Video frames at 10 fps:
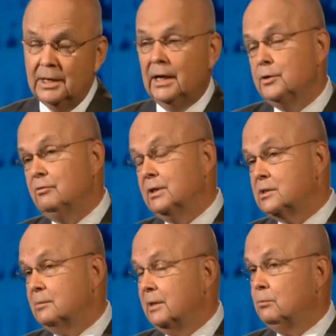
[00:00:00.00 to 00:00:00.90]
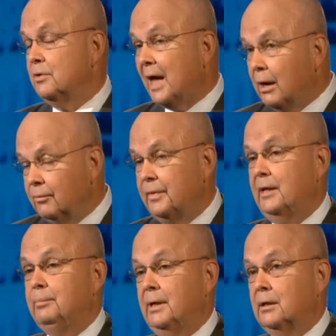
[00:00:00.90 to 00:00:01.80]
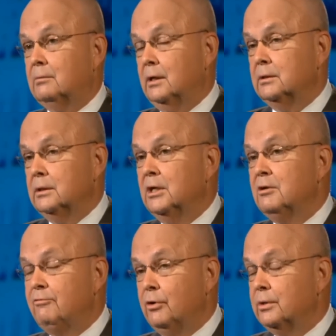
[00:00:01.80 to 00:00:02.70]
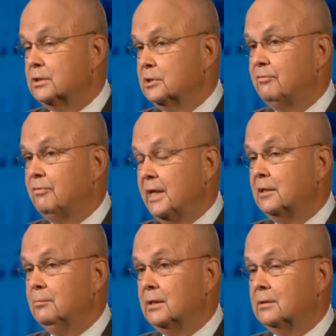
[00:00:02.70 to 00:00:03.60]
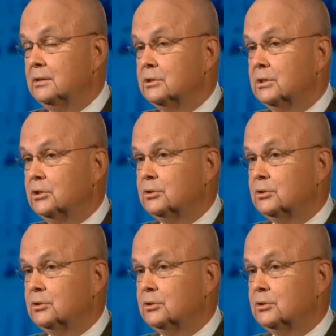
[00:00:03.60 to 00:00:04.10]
And now you've got somebody without that background feeling as if they can make these